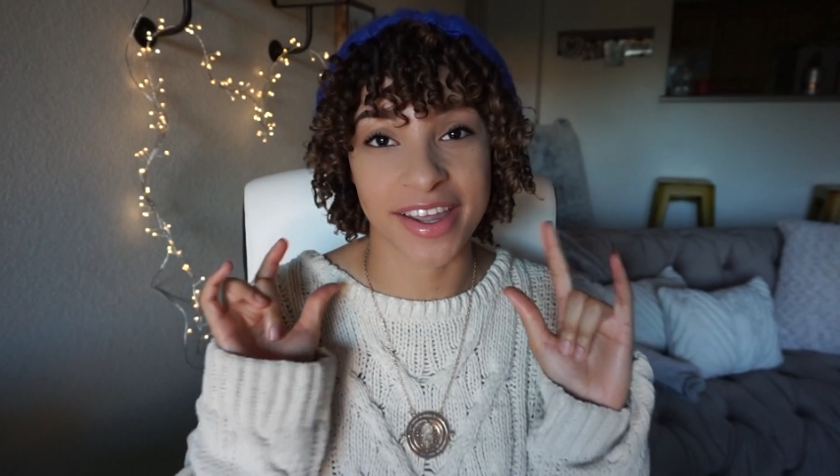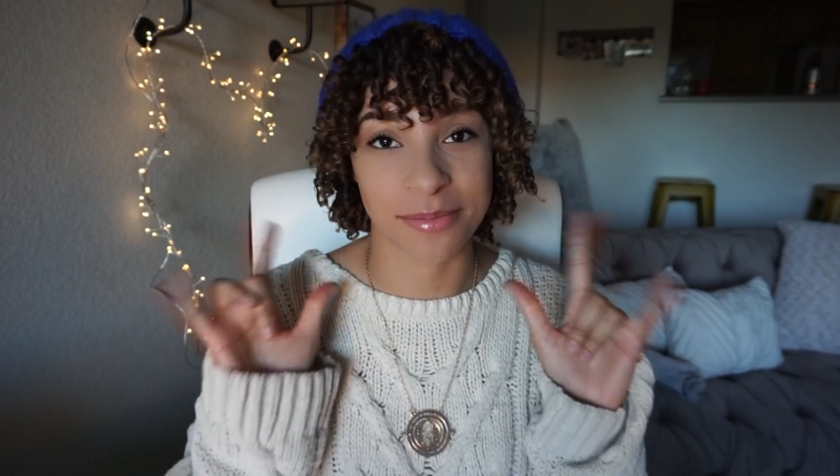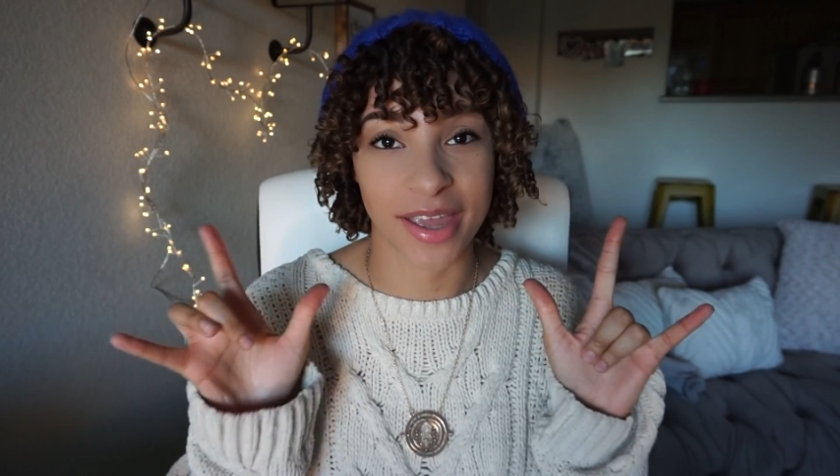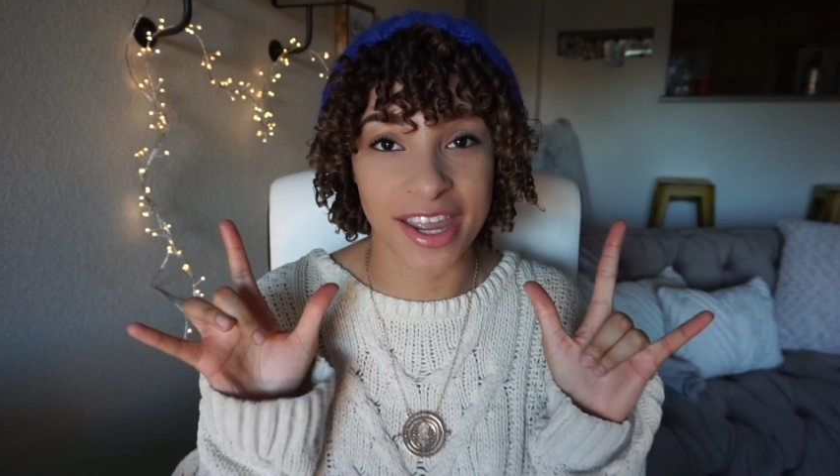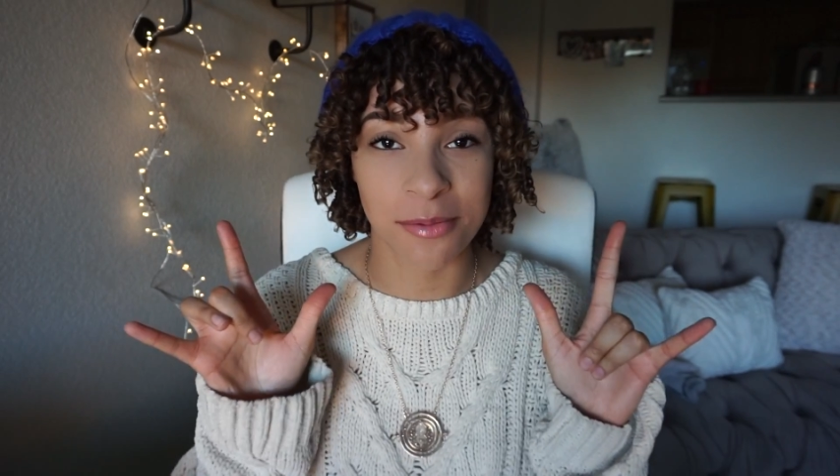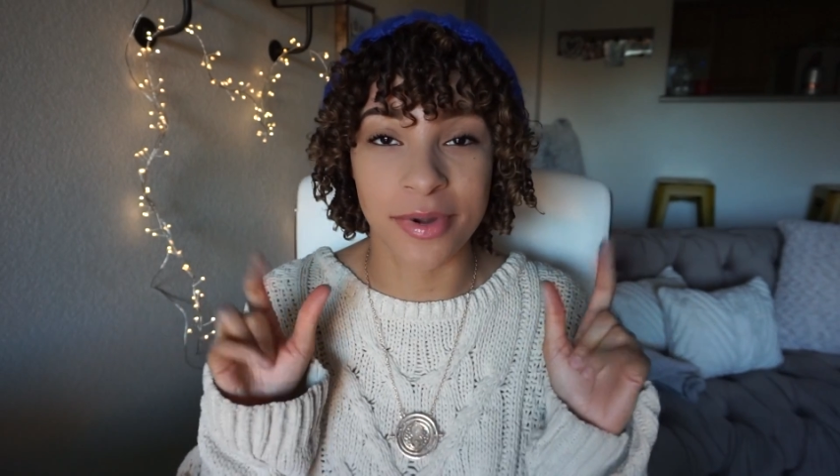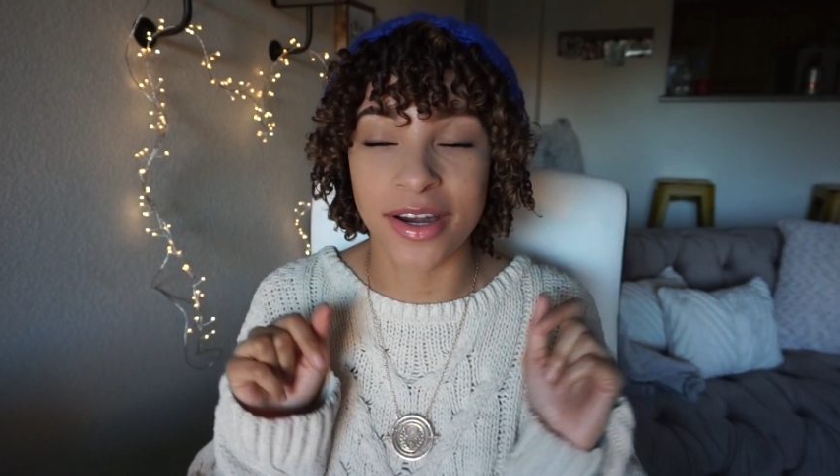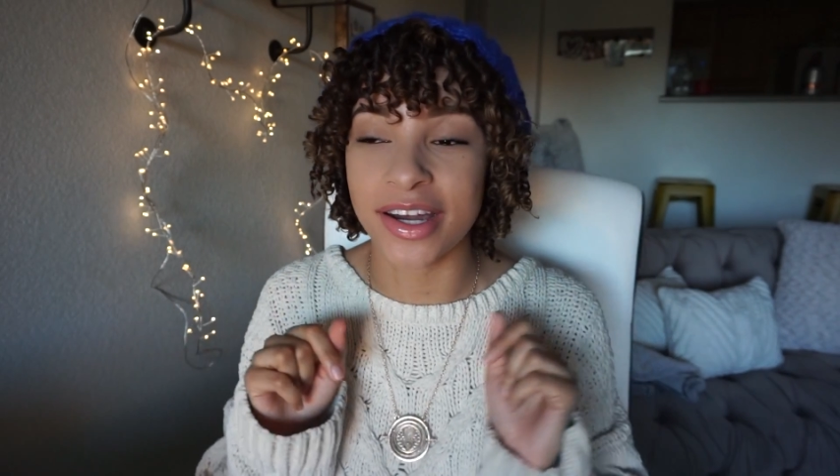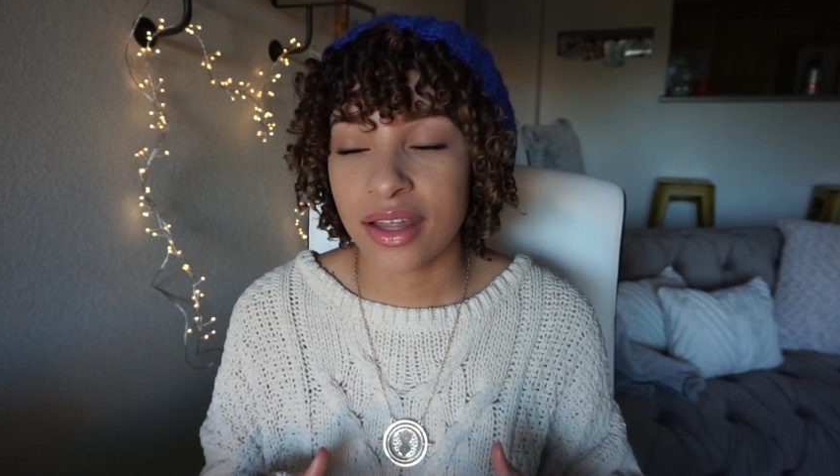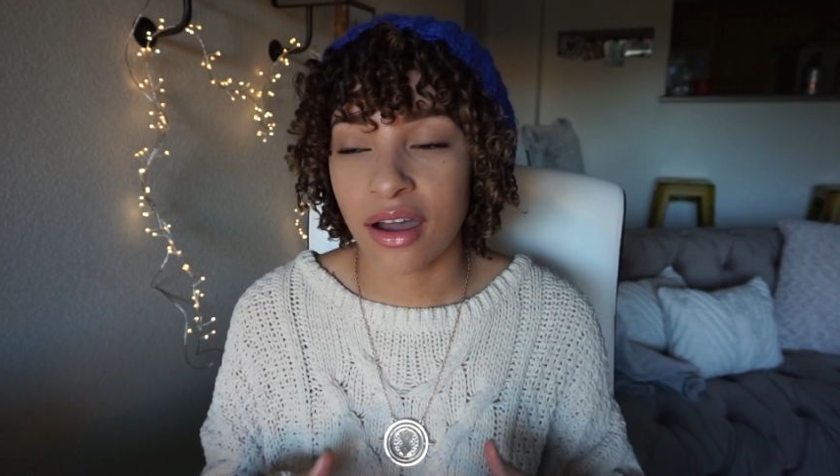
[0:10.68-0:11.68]
am
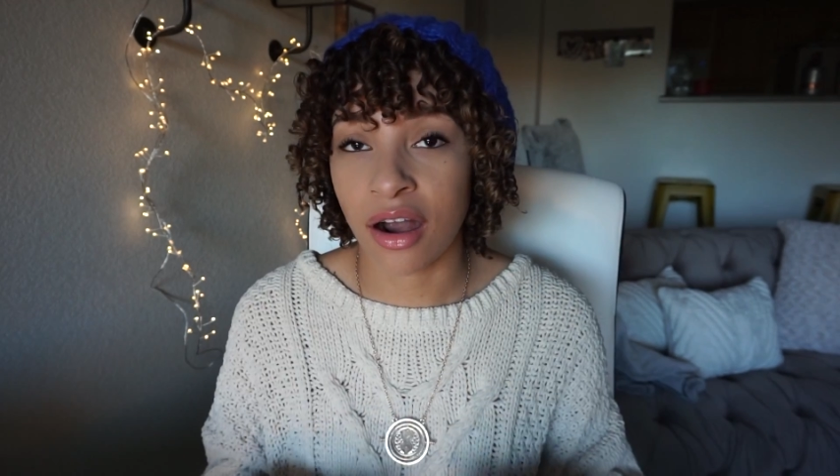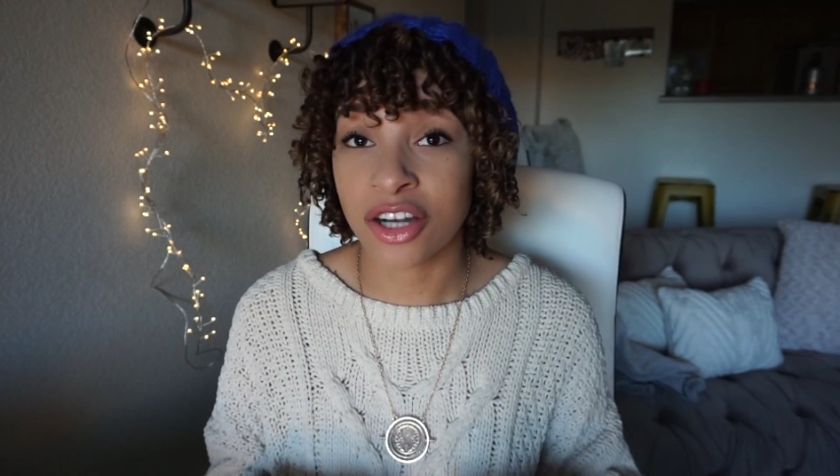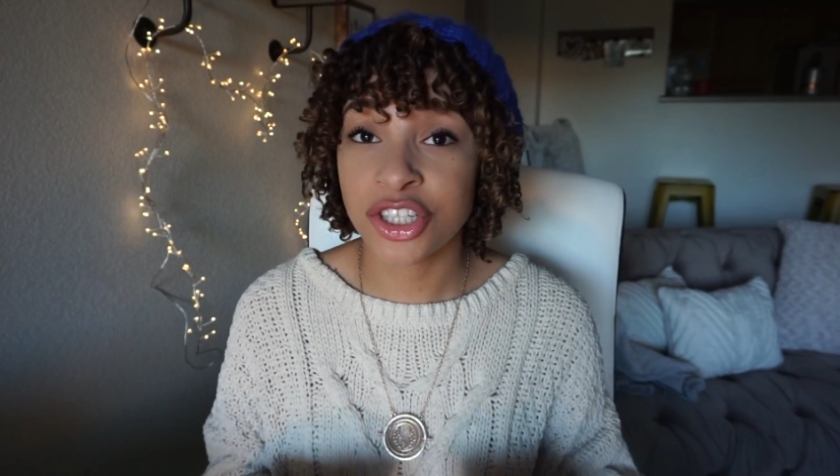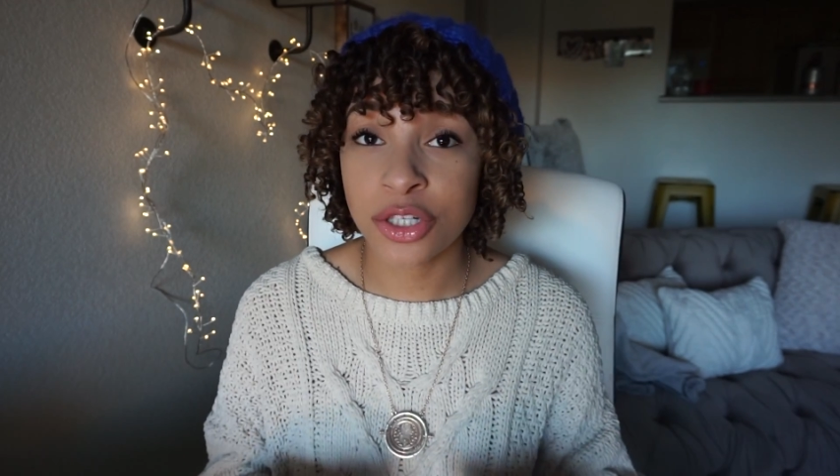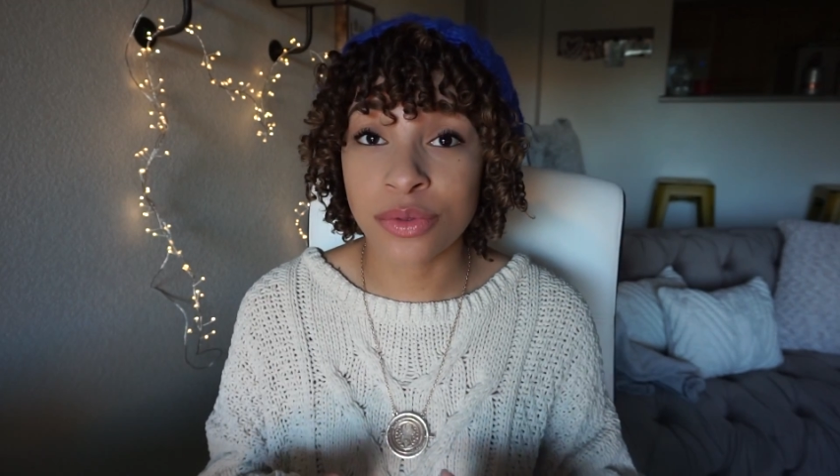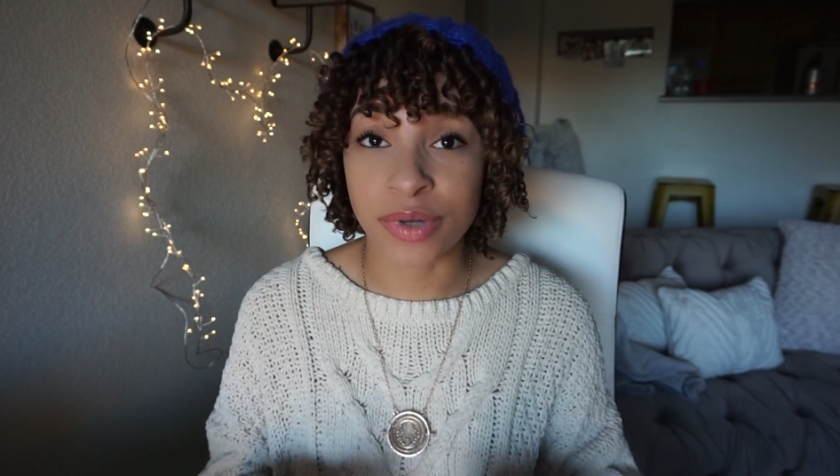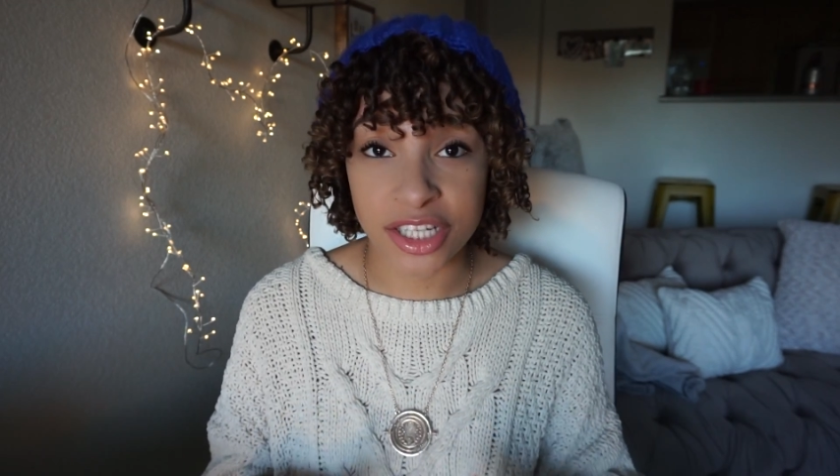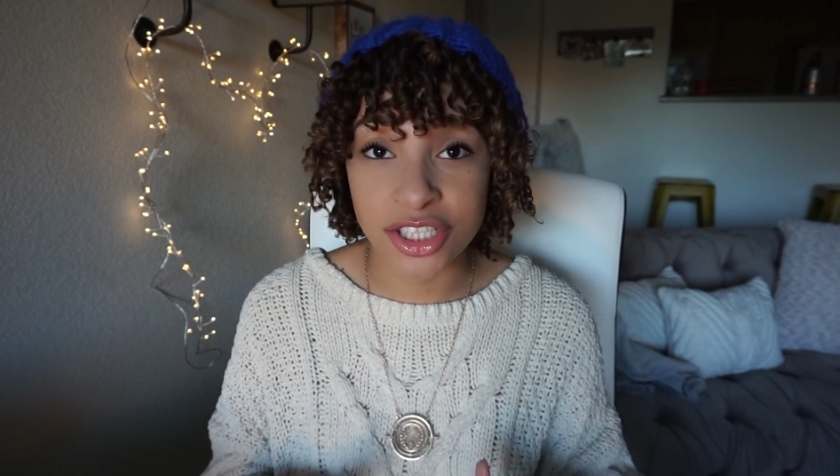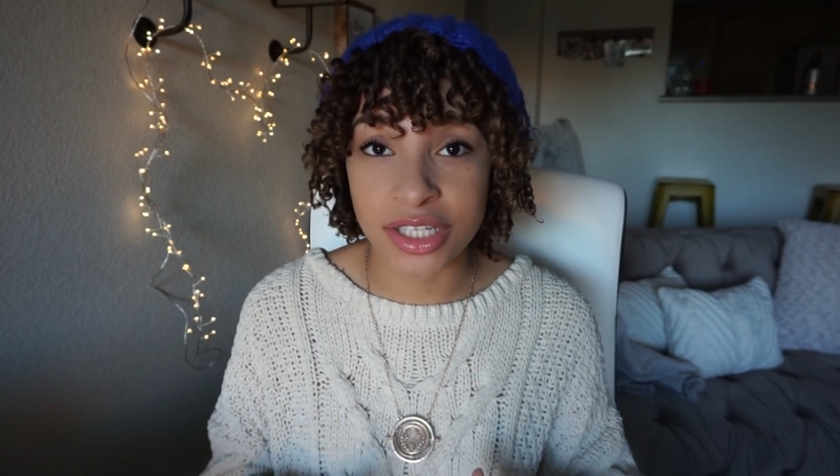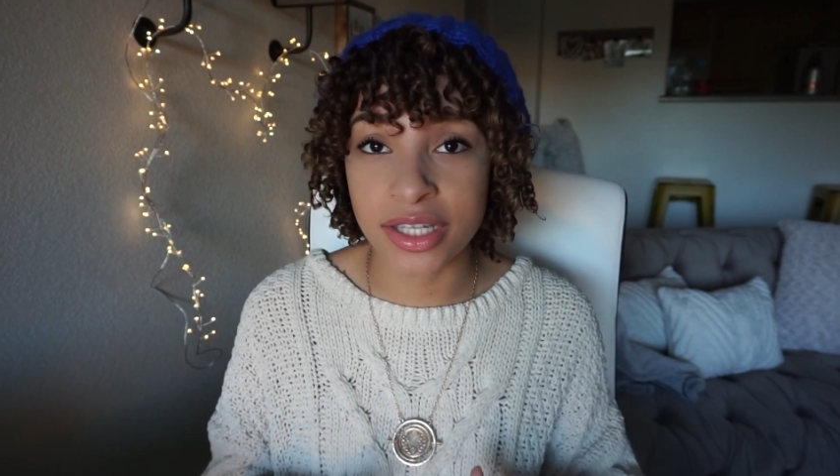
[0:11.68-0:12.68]
Amber. Our
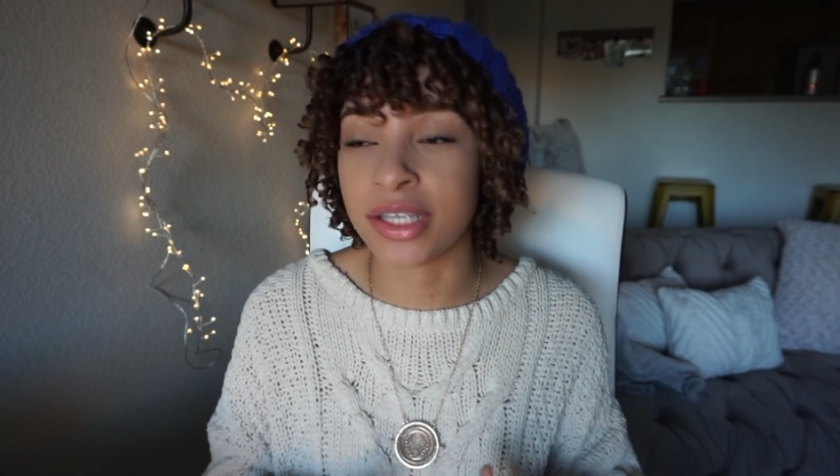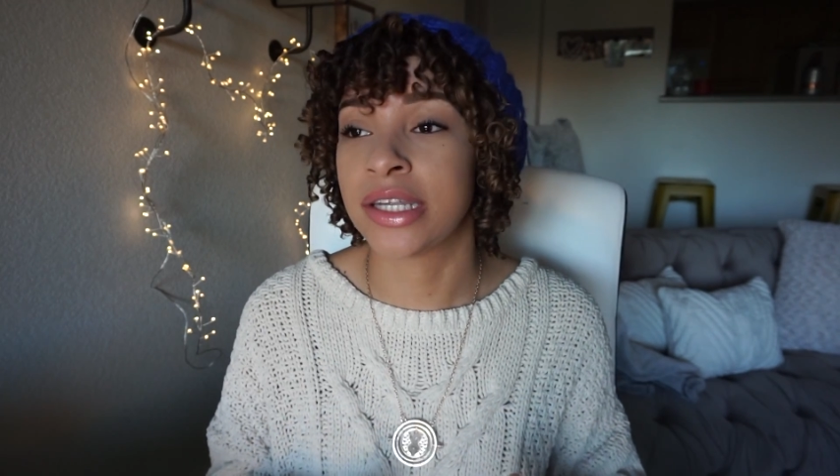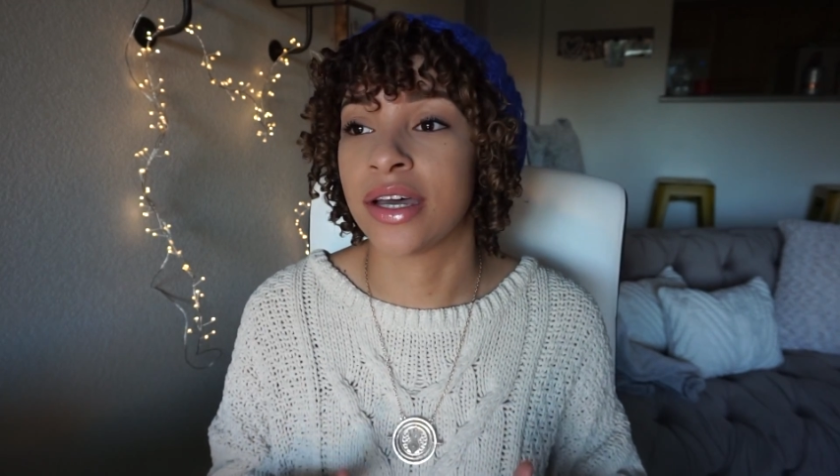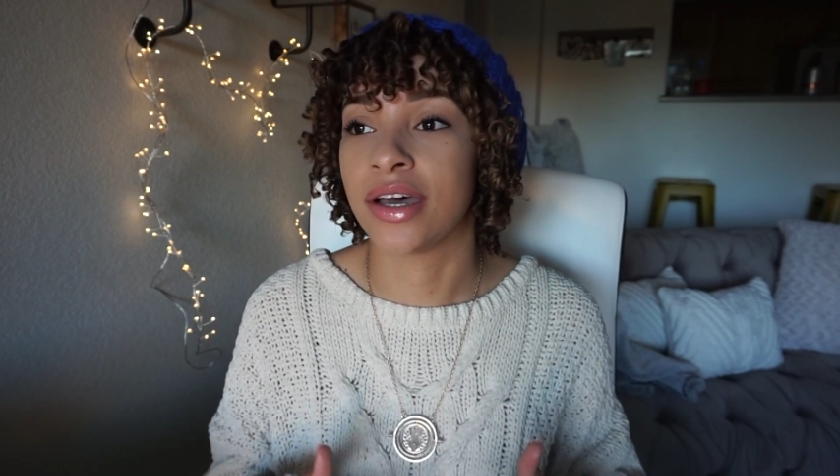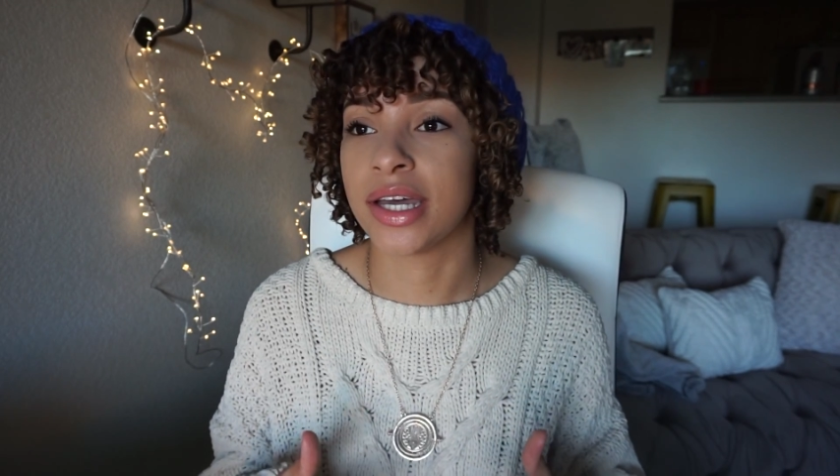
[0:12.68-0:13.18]
generation